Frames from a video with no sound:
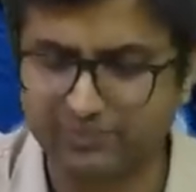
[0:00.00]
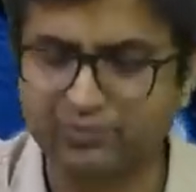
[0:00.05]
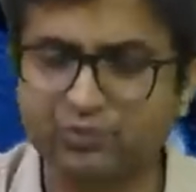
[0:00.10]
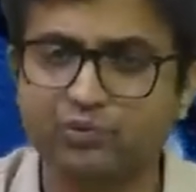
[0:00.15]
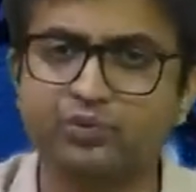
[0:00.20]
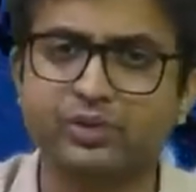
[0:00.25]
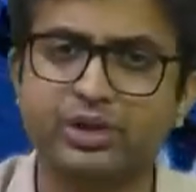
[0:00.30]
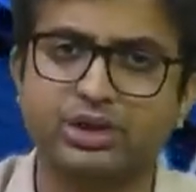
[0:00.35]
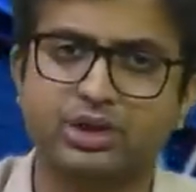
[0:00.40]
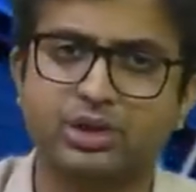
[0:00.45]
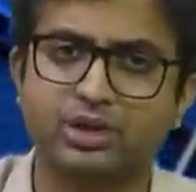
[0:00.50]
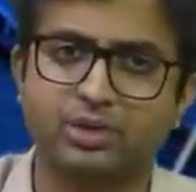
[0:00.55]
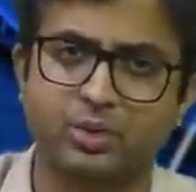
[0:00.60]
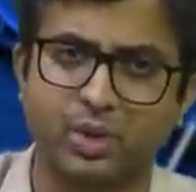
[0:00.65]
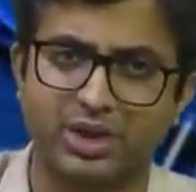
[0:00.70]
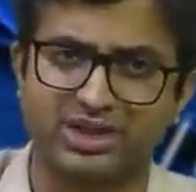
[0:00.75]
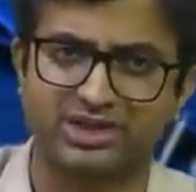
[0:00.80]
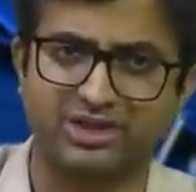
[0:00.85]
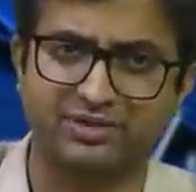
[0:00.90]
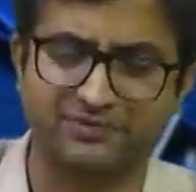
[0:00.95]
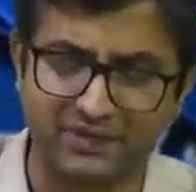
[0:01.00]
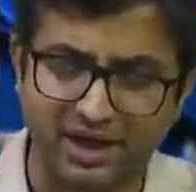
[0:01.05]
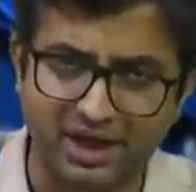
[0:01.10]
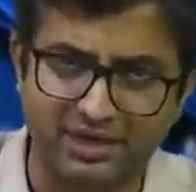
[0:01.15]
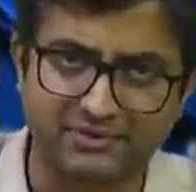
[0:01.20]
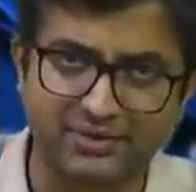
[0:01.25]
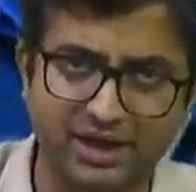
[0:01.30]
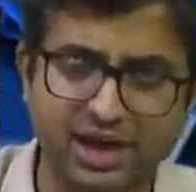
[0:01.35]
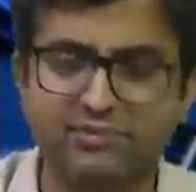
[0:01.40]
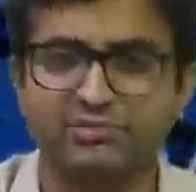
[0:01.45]
With question
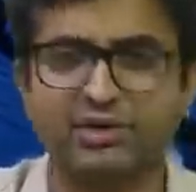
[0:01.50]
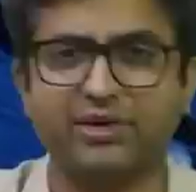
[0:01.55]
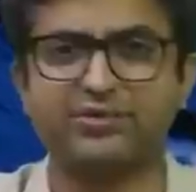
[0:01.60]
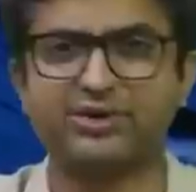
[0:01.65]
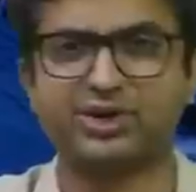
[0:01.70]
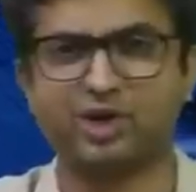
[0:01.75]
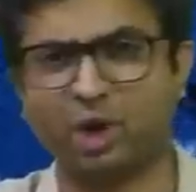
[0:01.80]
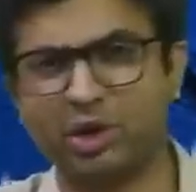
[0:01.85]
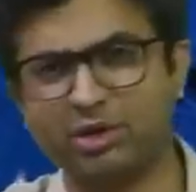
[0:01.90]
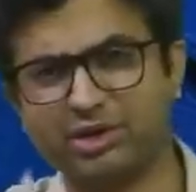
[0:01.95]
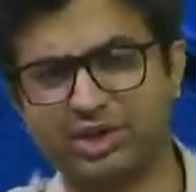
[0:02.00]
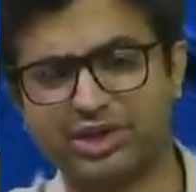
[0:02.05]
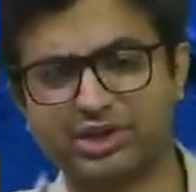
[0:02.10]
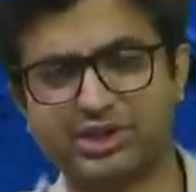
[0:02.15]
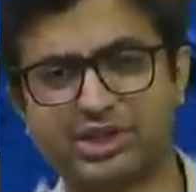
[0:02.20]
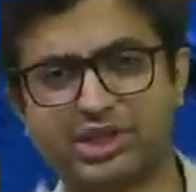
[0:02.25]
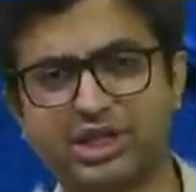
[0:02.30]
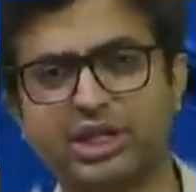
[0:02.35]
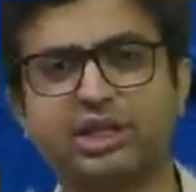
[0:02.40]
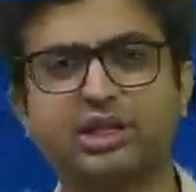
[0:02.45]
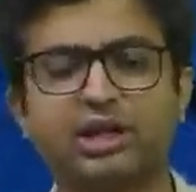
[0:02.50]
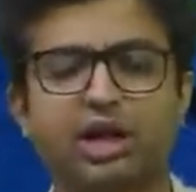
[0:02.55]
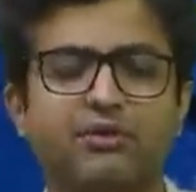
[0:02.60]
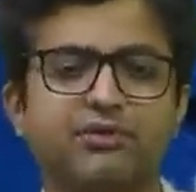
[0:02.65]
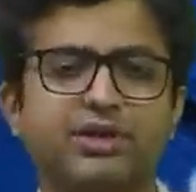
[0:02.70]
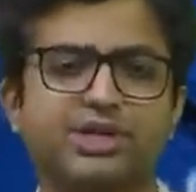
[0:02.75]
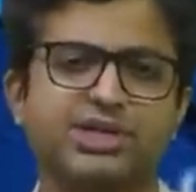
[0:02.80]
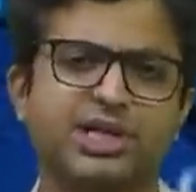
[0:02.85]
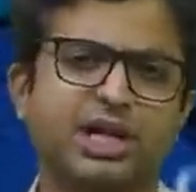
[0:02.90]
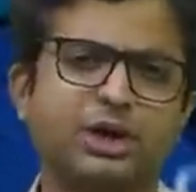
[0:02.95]
5A, we have solved this in
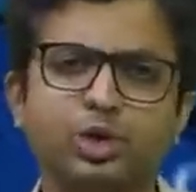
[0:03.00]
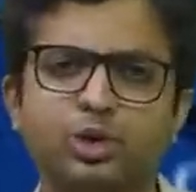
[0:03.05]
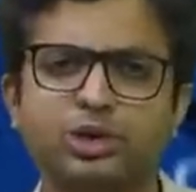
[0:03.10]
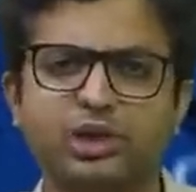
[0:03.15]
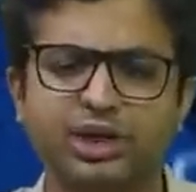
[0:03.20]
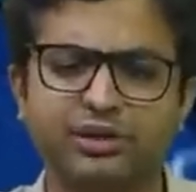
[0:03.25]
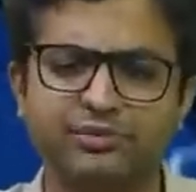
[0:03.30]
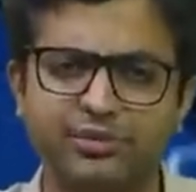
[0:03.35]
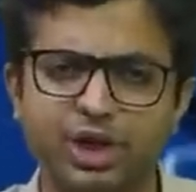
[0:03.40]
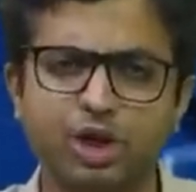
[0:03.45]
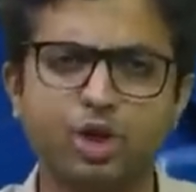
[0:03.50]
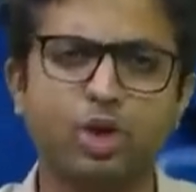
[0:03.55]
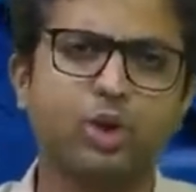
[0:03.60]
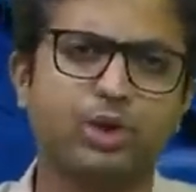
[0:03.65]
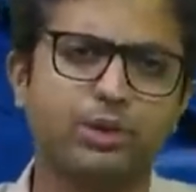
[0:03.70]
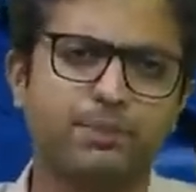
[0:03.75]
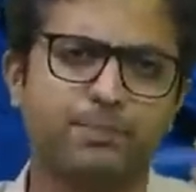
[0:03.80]
our schedule 3 video,